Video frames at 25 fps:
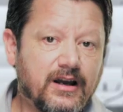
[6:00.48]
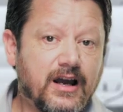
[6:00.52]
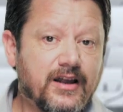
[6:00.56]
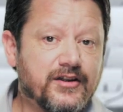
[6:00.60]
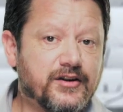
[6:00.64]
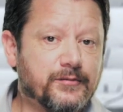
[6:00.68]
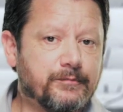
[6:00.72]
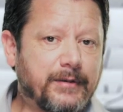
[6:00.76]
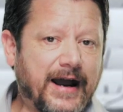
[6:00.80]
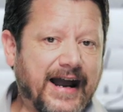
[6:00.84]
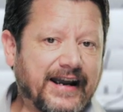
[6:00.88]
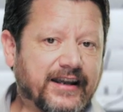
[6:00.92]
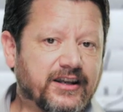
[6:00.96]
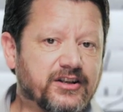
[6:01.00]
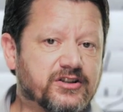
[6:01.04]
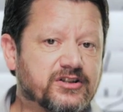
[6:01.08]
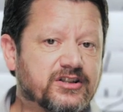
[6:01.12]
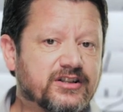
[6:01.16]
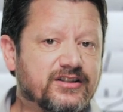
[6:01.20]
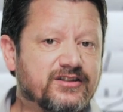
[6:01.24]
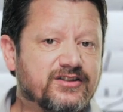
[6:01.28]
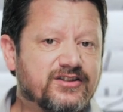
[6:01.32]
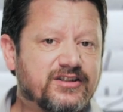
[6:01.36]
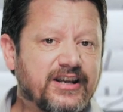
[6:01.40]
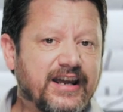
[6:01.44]
The package
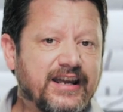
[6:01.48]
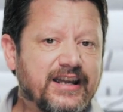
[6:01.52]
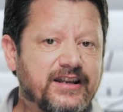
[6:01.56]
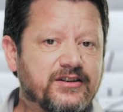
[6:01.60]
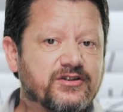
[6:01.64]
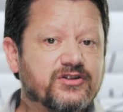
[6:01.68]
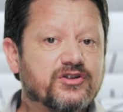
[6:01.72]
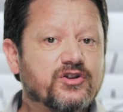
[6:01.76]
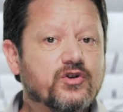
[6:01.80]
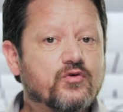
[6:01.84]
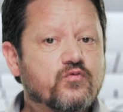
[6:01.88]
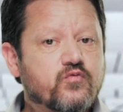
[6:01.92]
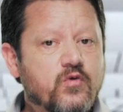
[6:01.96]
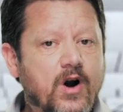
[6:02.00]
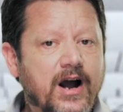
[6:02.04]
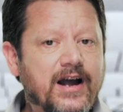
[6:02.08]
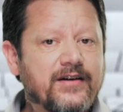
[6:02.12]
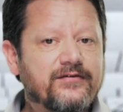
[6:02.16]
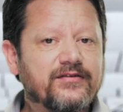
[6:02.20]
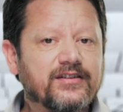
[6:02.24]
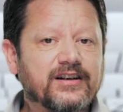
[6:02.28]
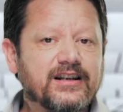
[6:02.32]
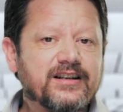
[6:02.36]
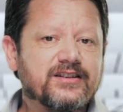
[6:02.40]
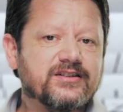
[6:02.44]
contains the
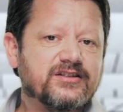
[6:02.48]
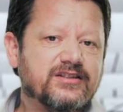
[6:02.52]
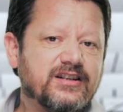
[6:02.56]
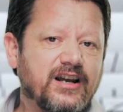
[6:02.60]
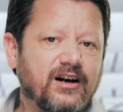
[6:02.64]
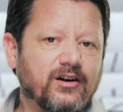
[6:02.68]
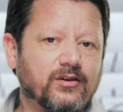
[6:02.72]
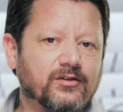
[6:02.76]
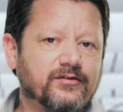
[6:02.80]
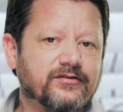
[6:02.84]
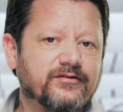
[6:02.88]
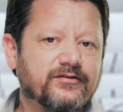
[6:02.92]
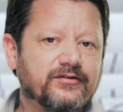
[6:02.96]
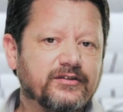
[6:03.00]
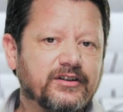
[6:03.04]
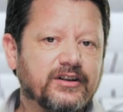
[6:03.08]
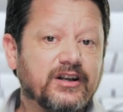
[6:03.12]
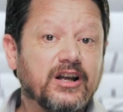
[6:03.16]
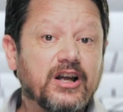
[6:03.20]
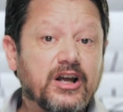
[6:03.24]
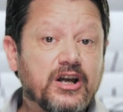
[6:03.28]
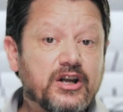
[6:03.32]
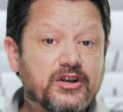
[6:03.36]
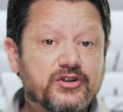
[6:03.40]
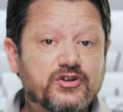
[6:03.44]
rifle itself,
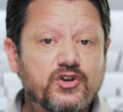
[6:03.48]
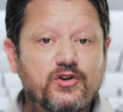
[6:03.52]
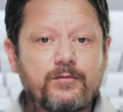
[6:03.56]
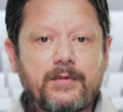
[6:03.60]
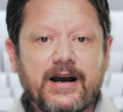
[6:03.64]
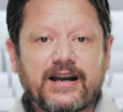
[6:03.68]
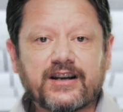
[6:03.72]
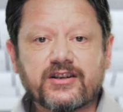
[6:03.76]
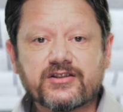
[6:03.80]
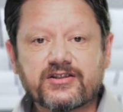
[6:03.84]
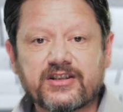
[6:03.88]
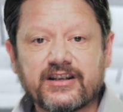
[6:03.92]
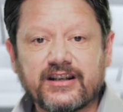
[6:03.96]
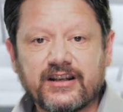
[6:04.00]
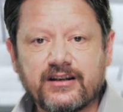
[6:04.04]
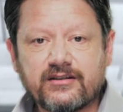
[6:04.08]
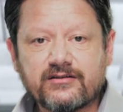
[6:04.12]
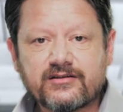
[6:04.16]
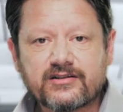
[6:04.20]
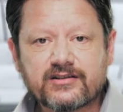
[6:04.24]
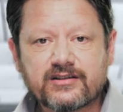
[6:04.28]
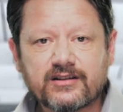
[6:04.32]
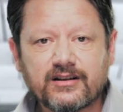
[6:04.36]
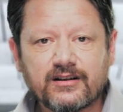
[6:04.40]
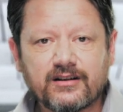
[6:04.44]
2
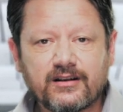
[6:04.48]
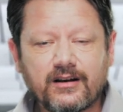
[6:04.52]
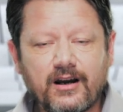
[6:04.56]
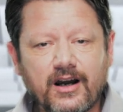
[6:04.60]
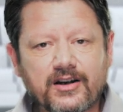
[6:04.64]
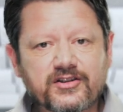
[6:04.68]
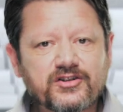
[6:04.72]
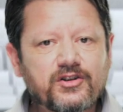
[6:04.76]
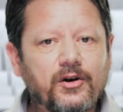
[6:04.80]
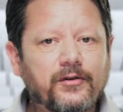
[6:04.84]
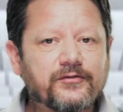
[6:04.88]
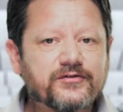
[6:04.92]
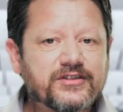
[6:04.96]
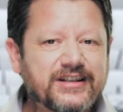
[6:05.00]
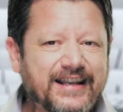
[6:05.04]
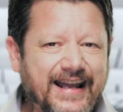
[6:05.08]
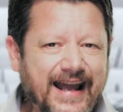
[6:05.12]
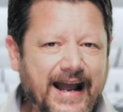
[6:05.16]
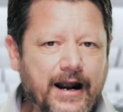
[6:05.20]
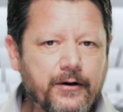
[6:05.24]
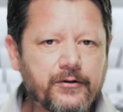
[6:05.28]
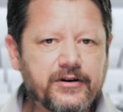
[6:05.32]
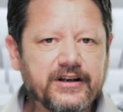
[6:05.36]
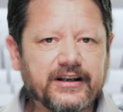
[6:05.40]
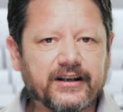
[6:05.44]
magazines, a soft
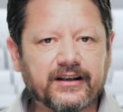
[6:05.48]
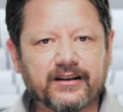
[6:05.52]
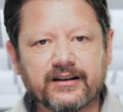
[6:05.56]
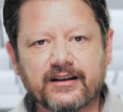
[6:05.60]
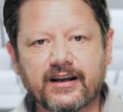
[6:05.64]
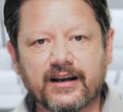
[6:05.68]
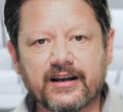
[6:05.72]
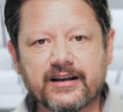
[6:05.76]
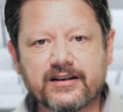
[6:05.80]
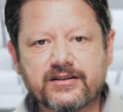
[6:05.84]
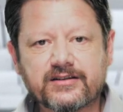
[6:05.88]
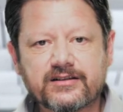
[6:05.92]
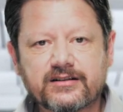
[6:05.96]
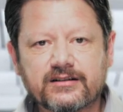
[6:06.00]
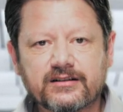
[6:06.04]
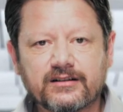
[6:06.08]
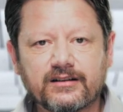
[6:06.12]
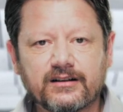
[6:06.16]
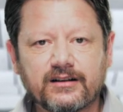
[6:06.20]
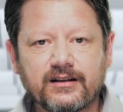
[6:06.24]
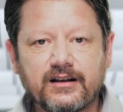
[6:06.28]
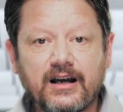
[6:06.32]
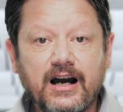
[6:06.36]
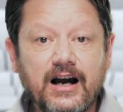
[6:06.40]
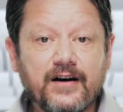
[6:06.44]
carrying case,
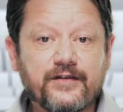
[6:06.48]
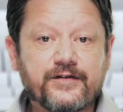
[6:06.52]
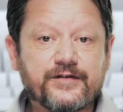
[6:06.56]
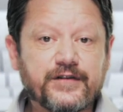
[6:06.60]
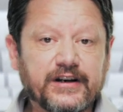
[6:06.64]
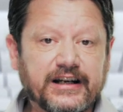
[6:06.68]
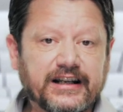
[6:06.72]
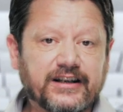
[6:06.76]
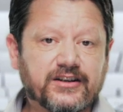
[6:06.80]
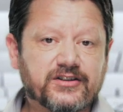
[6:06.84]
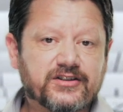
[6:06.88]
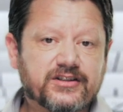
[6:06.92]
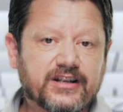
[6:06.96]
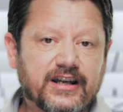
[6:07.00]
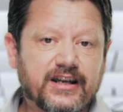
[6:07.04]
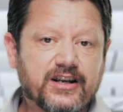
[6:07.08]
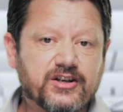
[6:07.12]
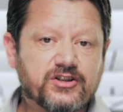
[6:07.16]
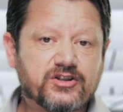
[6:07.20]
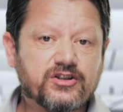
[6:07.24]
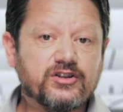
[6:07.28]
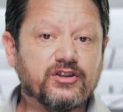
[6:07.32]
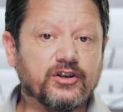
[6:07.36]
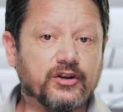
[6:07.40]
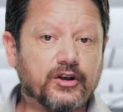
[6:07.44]
a filling
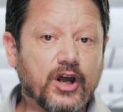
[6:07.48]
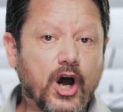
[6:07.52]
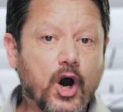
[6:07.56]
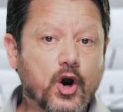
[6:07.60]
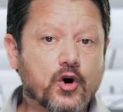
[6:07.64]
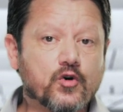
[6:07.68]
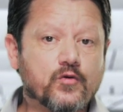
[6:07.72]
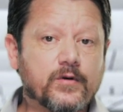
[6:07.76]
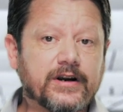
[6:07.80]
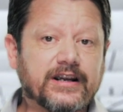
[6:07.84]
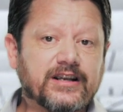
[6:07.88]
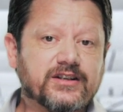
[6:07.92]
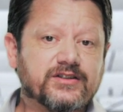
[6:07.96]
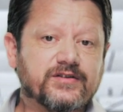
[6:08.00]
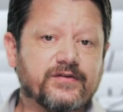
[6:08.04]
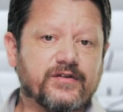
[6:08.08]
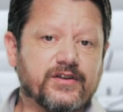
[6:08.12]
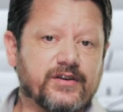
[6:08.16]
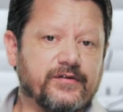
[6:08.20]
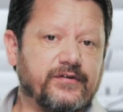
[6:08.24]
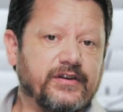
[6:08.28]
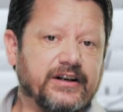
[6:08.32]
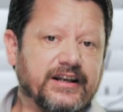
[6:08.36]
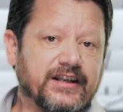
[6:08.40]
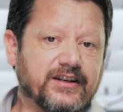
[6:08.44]
station and O-rings for the
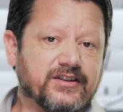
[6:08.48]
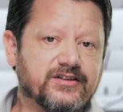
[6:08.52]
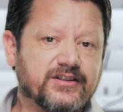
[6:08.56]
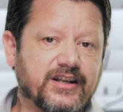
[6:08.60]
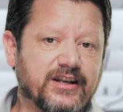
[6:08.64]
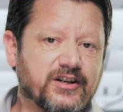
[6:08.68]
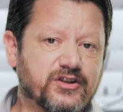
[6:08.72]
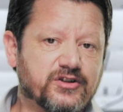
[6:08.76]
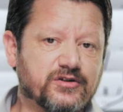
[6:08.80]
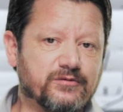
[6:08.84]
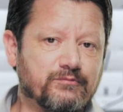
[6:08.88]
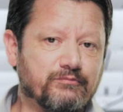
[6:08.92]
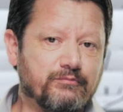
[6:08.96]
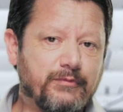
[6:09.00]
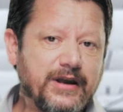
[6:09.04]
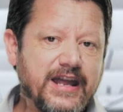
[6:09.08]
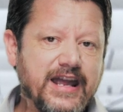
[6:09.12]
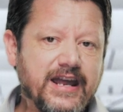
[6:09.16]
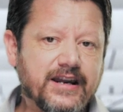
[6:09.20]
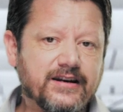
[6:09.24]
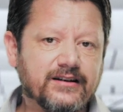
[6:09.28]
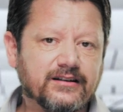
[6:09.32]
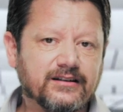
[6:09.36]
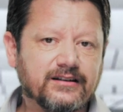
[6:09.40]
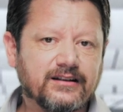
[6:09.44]
filling station
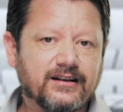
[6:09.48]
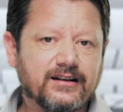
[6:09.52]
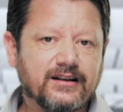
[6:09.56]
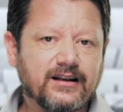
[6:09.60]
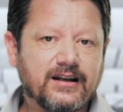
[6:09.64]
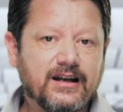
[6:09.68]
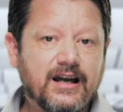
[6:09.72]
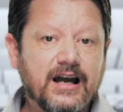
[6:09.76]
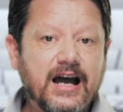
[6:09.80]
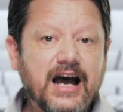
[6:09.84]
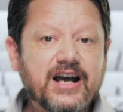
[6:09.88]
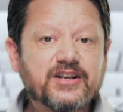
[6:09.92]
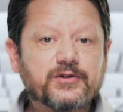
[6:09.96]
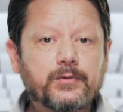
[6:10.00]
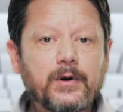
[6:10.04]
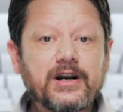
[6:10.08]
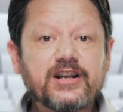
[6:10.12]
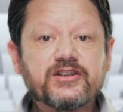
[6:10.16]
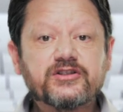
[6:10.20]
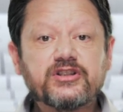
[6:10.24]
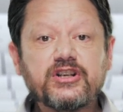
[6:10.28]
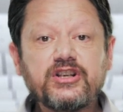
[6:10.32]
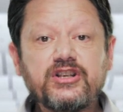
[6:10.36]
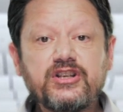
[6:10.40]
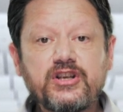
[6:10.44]
pin, as well
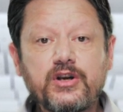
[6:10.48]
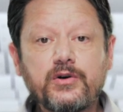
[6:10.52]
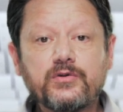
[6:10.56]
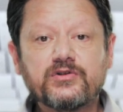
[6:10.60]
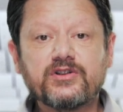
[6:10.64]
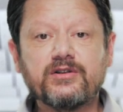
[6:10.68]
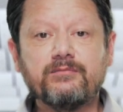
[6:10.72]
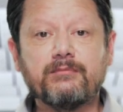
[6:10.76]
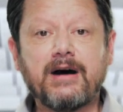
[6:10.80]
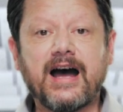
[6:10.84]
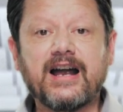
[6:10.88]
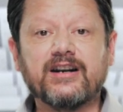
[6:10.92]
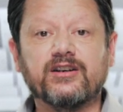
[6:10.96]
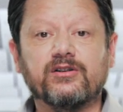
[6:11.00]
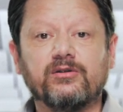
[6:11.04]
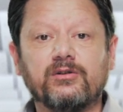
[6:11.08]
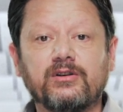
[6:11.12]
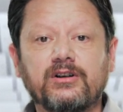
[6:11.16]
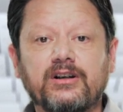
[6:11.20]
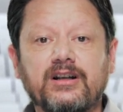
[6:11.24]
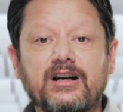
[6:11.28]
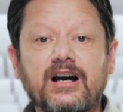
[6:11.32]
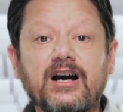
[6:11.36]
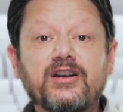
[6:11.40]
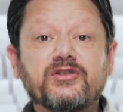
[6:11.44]
as a user manual
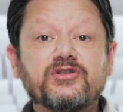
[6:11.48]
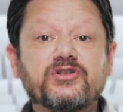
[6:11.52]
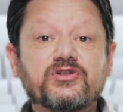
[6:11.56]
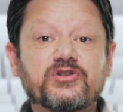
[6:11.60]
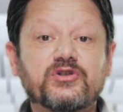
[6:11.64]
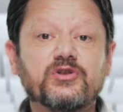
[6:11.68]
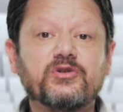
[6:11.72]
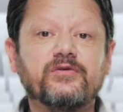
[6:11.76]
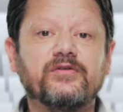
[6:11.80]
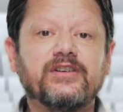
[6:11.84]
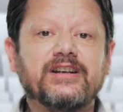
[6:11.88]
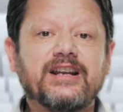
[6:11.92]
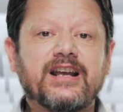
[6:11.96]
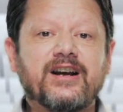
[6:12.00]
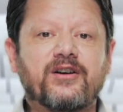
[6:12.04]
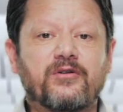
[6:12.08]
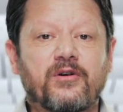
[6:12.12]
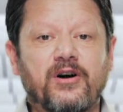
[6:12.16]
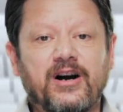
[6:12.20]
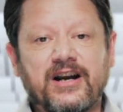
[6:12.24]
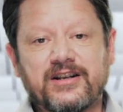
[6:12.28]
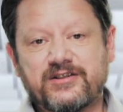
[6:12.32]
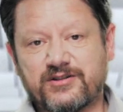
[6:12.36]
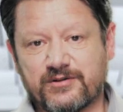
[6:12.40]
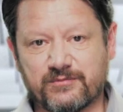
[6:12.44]
and souvenir
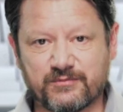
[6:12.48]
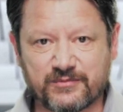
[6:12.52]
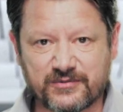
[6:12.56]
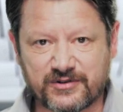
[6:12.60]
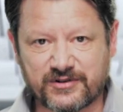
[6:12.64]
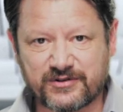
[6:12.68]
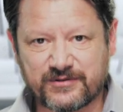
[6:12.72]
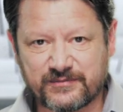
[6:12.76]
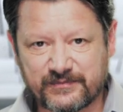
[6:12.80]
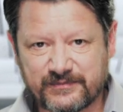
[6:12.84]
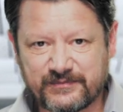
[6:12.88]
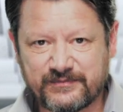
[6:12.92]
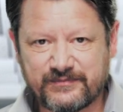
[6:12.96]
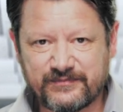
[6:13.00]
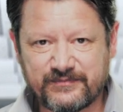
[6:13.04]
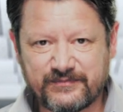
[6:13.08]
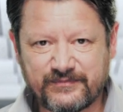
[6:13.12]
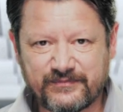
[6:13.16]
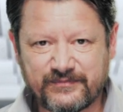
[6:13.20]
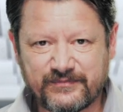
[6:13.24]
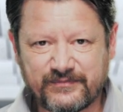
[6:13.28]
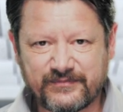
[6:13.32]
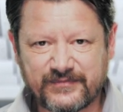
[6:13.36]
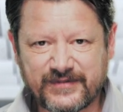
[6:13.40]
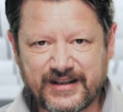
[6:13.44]
items.
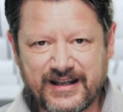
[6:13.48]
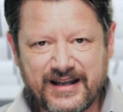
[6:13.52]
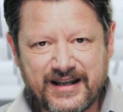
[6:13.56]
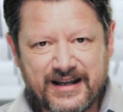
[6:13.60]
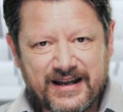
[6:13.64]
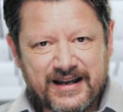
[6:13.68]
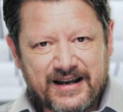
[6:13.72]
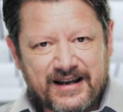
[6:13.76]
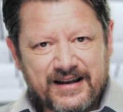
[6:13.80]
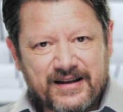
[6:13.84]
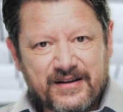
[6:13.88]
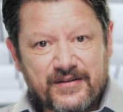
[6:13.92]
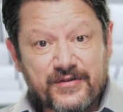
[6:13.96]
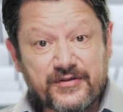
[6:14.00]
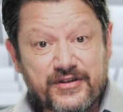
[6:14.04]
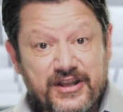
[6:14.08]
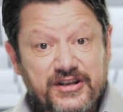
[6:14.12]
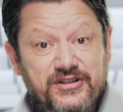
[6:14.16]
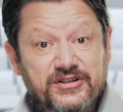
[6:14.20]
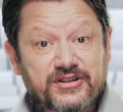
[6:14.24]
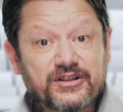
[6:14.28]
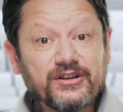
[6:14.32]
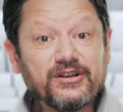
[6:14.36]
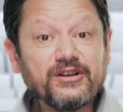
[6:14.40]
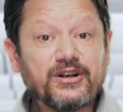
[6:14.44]
This
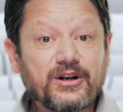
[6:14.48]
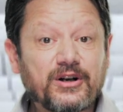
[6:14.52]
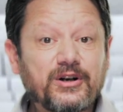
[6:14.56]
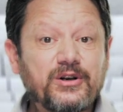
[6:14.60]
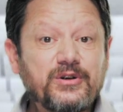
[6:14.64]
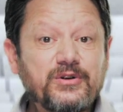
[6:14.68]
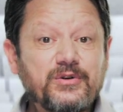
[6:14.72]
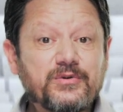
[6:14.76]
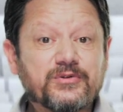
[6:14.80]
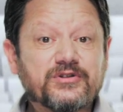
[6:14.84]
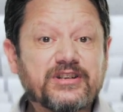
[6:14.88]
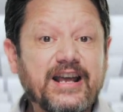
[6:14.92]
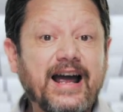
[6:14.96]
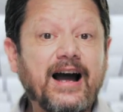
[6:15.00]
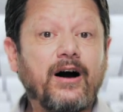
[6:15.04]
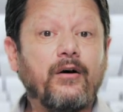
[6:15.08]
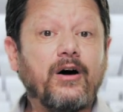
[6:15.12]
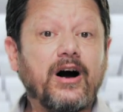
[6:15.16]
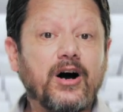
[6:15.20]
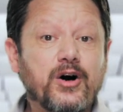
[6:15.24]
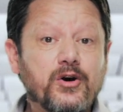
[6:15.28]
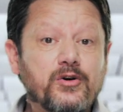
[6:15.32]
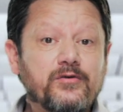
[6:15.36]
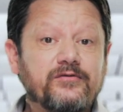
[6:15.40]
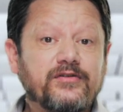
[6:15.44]
concludes our
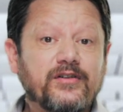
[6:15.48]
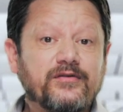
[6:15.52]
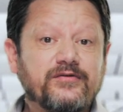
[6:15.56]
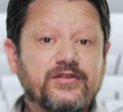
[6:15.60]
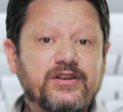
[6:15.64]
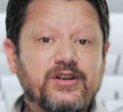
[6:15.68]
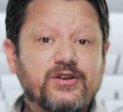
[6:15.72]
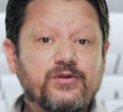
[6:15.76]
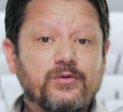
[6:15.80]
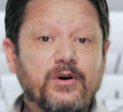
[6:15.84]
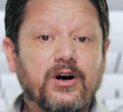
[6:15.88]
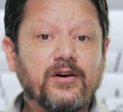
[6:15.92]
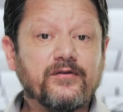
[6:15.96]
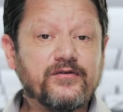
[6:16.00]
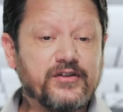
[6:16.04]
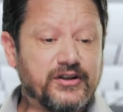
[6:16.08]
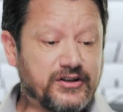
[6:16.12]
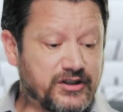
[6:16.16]
overview of the